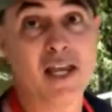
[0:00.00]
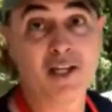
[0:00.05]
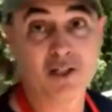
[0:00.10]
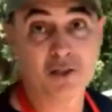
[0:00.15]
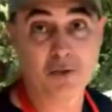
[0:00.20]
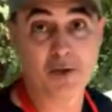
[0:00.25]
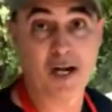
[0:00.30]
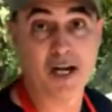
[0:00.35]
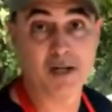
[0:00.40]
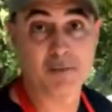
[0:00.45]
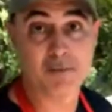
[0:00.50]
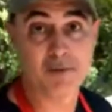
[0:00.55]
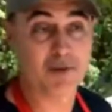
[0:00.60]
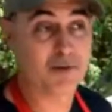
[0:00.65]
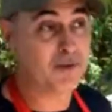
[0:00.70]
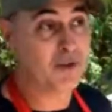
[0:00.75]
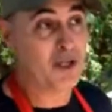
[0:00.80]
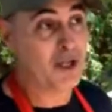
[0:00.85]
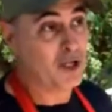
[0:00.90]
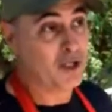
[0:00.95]

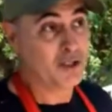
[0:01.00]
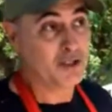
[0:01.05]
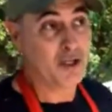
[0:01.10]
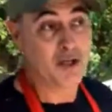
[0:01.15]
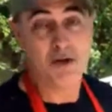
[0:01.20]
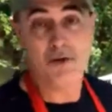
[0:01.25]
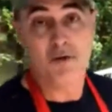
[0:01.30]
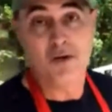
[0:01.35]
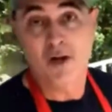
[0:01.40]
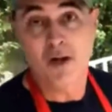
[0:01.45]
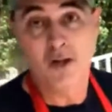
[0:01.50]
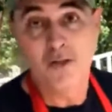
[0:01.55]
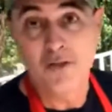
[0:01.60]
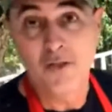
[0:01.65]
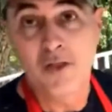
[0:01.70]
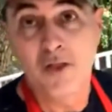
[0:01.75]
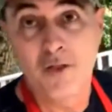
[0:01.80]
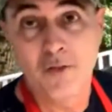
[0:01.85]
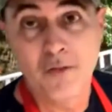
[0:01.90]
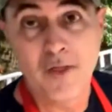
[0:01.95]
incredible. So
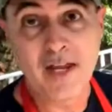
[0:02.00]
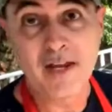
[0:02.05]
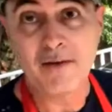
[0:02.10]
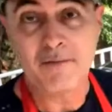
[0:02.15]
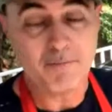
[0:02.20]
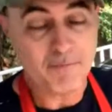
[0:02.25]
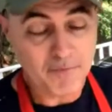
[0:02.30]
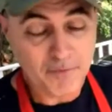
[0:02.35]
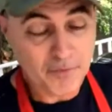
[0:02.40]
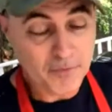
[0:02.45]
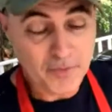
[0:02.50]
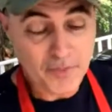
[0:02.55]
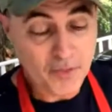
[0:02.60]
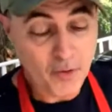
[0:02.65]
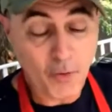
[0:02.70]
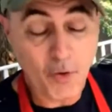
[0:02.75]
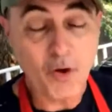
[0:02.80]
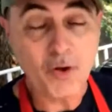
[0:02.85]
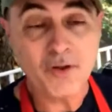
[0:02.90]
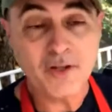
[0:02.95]

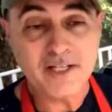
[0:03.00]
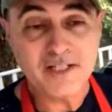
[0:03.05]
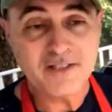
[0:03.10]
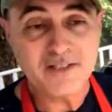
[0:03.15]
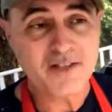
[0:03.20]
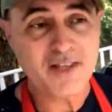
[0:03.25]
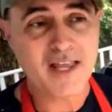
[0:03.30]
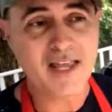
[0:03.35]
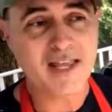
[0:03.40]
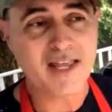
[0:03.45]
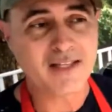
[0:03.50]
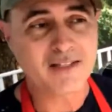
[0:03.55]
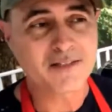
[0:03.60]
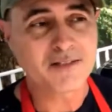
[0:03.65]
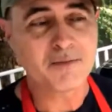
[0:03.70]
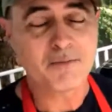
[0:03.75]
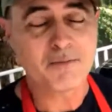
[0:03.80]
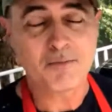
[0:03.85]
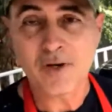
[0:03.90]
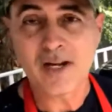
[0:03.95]
all these
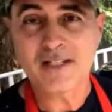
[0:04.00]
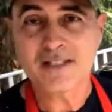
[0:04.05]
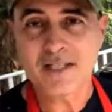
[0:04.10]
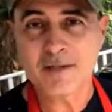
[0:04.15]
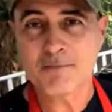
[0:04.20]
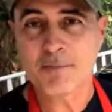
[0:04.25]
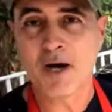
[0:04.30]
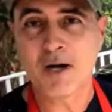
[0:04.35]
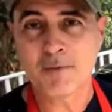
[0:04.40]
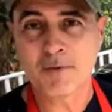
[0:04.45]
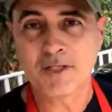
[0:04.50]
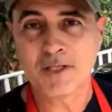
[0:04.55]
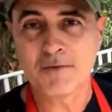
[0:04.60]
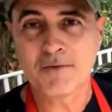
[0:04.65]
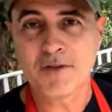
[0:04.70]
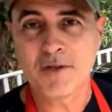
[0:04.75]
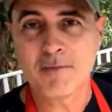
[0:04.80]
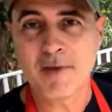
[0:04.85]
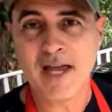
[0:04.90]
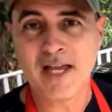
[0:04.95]
things, when I say barbecue
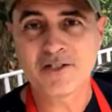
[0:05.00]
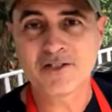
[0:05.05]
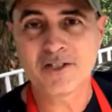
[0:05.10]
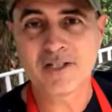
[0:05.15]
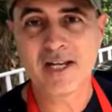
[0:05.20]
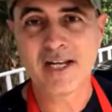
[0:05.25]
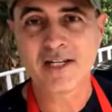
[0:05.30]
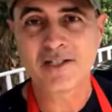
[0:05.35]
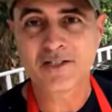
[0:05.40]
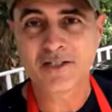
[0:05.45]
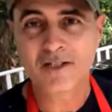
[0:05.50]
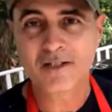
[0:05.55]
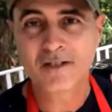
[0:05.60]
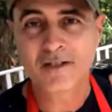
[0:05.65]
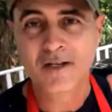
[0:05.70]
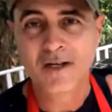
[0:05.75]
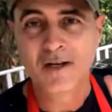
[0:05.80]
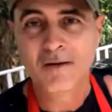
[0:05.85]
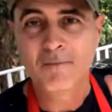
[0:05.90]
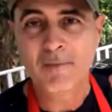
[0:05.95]
with
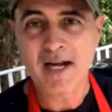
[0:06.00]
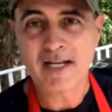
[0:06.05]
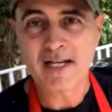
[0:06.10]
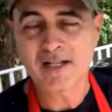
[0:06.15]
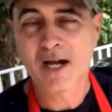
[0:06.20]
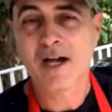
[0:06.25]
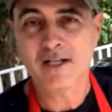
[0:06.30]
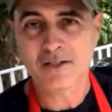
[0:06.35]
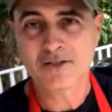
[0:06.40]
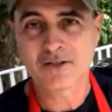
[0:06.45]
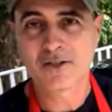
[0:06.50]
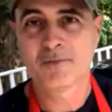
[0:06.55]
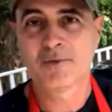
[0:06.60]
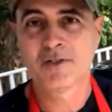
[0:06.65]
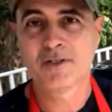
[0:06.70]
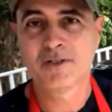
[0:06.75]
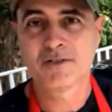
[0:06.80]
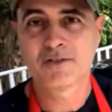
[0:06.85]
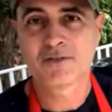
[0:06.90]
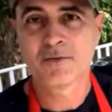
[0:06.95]
imagination, my
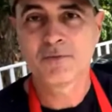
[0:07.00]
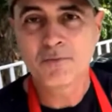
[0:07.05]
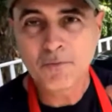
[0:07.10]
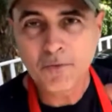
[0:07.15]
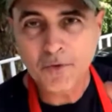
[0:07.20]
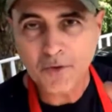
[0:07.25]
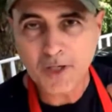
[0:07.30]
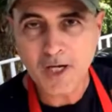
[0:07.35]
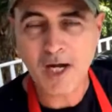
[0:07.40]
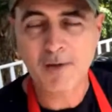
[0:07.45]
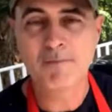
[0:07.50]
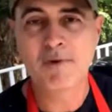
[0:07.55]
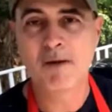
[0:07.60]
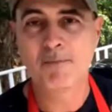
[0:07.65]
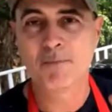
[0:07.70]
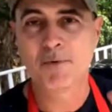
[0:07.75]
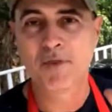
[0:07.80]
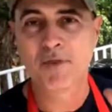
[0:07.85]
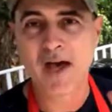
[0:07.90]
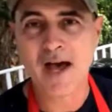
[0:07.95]
customers will come
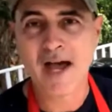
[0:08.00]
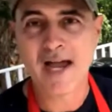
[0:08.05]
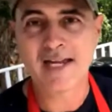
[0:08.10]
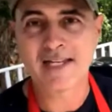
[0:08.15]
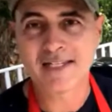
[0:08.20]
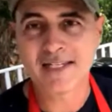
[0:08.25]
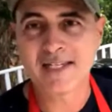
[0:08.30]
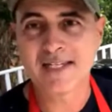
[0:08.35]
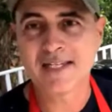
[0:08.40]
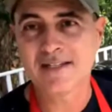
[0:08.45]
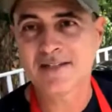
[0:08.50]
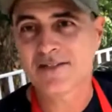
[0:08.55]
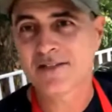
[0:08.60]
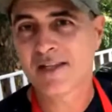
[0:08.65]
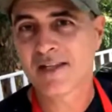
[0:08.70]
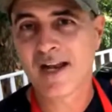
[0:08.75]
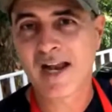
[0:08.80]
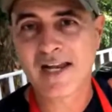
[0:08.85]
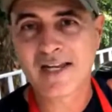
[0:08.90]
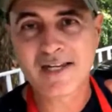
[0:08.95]
up with ideas
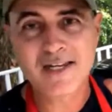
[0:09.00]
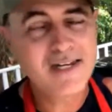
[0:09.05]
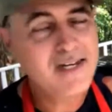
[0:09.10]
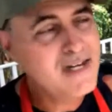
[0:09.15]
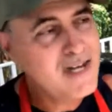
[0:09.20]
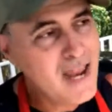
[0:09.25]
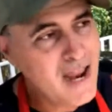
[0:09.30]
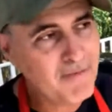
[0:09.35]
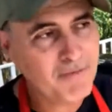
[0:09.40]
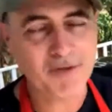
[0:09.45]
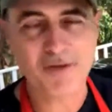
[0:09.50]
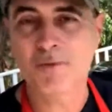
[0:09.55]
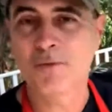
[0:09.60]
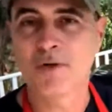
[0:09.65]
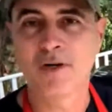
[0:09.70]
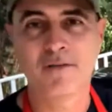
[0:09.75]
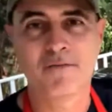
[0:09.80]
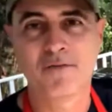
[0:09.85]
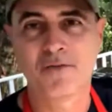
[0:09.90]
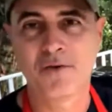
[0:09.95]
that I
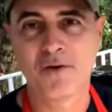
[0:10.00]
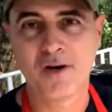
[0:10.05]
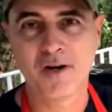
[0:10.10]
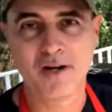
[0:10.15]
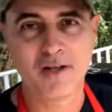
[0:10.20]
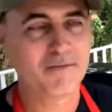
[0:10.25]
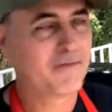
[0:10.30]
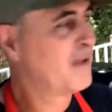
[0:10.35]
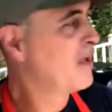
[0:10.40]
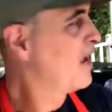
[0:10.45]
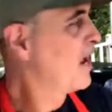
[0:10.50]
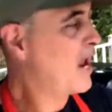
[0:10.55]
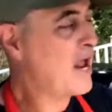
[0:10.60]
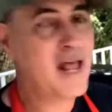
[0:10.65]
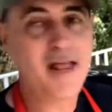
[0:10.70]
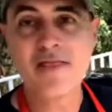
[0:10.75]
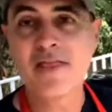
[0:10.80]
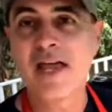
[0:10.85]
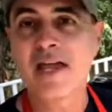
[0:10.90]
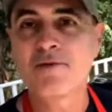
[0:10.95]
never would have thought of,
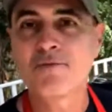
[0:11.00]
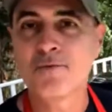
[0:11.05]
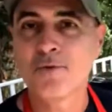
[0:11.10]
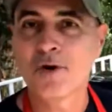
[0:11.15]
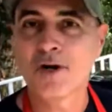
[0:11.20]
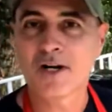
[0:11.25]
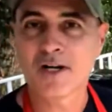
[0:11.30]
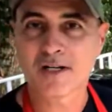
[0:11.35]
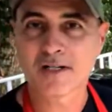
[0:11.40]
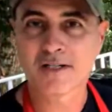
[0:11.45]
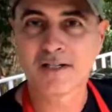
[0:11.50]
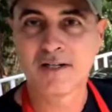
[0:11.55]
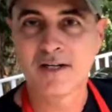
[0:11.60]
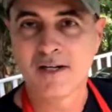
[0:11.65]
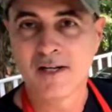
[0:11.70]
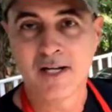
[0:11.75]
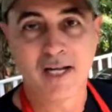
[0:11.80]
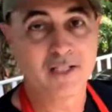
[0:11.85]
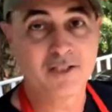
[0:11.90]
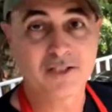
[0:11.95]
and they work.
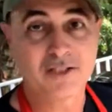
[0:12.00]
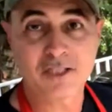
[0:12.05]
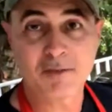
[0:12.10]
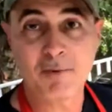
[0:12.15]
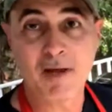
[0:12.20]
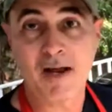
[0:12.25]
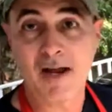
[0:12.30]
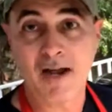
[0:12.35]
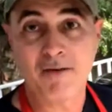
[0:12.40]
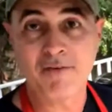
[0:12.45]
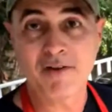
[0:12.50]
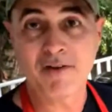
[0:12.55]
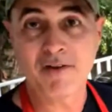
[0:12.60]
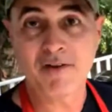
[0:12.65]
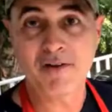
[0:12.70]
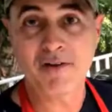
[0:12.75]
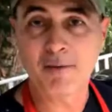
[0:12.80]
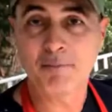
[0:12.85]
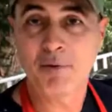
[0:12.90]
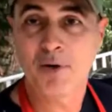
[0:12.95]
And just about
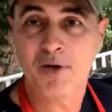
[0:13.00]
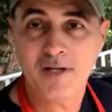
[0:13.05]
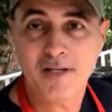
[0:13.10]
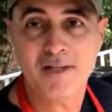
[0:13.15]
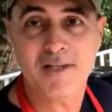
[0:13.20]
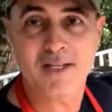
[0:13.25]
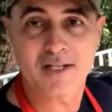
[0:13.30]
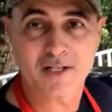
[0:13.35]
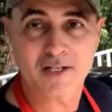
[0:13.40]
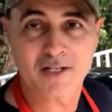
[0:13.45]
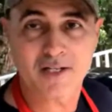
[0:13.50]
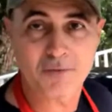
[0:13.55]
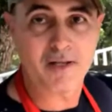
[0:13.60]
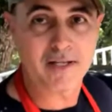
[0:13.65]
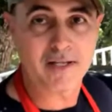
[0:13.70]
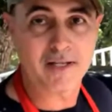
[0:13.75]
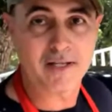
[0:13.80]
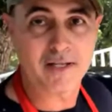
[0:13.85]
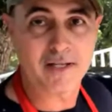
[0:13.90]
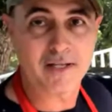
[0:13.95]
everything I put in
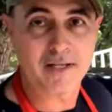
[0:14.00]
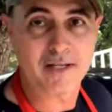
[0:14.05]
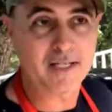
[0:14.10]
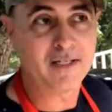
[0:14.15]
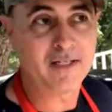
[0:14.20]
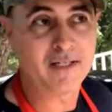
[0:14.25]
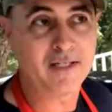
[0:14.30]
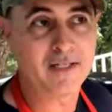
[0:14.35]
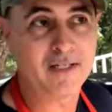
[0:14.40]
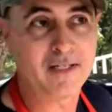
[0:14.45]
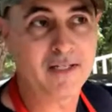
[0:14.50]
the grill